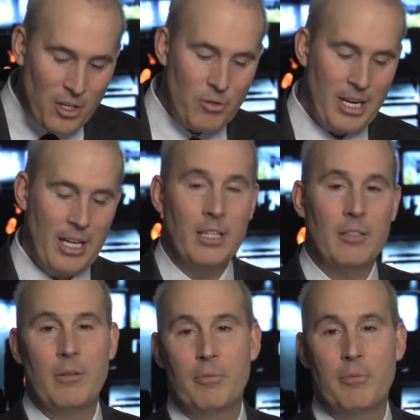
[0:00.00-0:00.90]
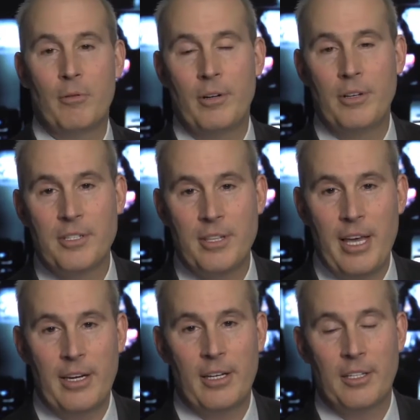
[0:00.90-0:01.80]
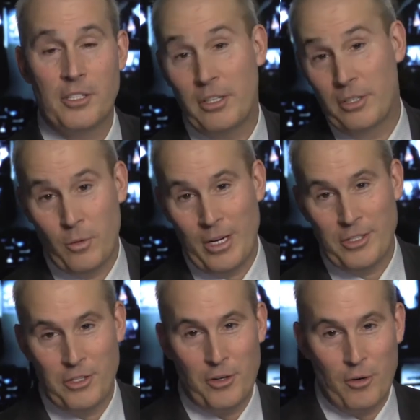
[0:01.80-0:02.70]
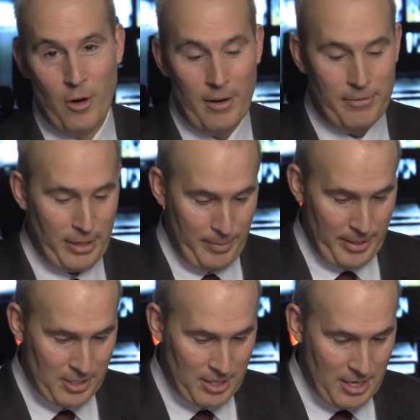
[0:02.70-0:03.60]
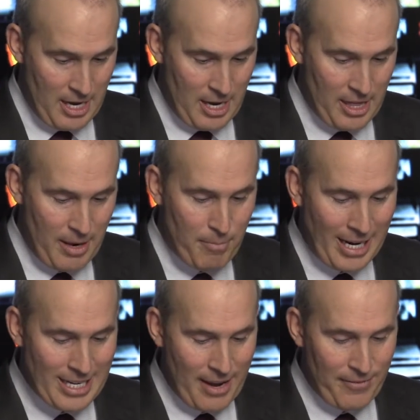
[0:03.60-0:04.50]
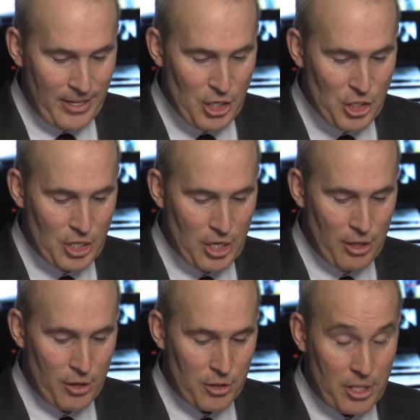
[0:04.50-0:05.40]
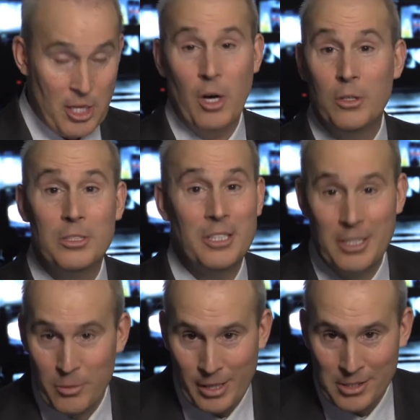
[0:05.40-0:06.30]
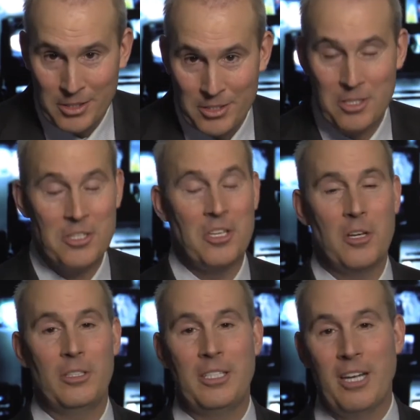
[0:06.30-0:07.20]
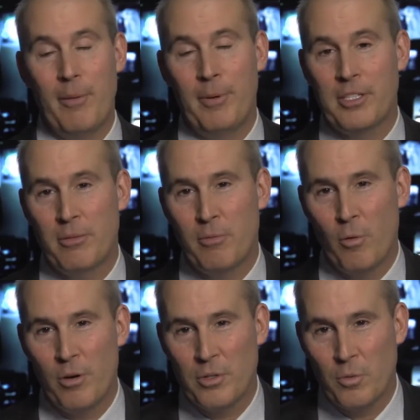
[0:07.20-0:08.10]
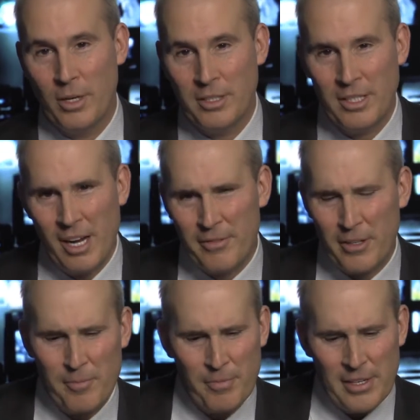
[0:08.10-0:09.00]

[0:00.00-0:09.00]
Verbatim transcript: you tell reporters that certain questions are off limits, then by definition, those are the only questions, those are the only topics reporters want to cover.